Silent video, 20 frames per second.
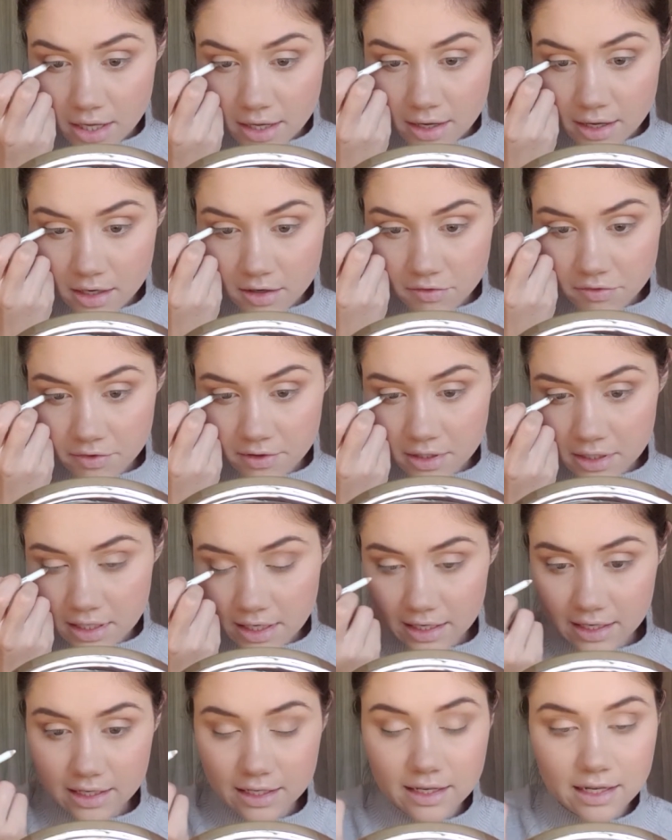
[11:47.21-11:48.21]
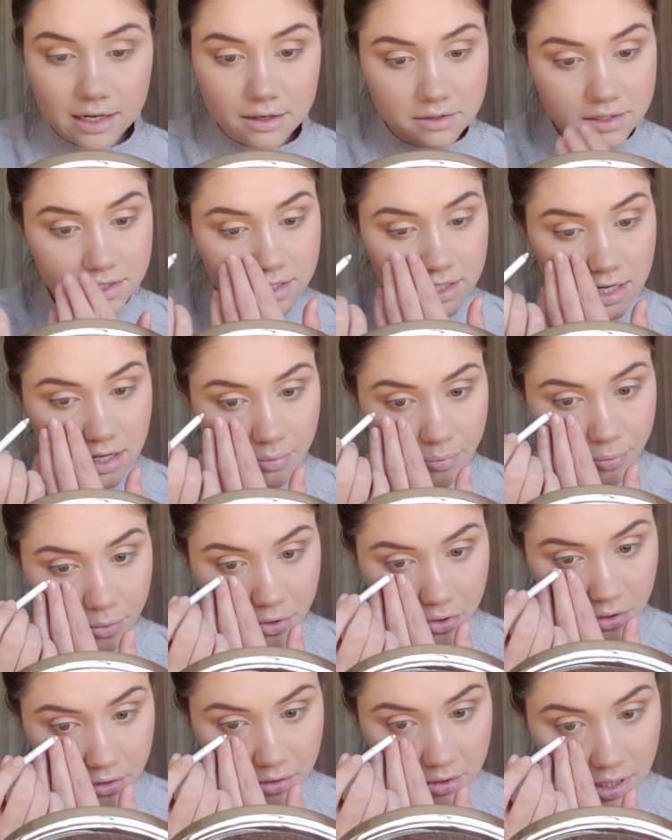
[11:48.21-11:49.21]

Had to fill in like a yellow slip with your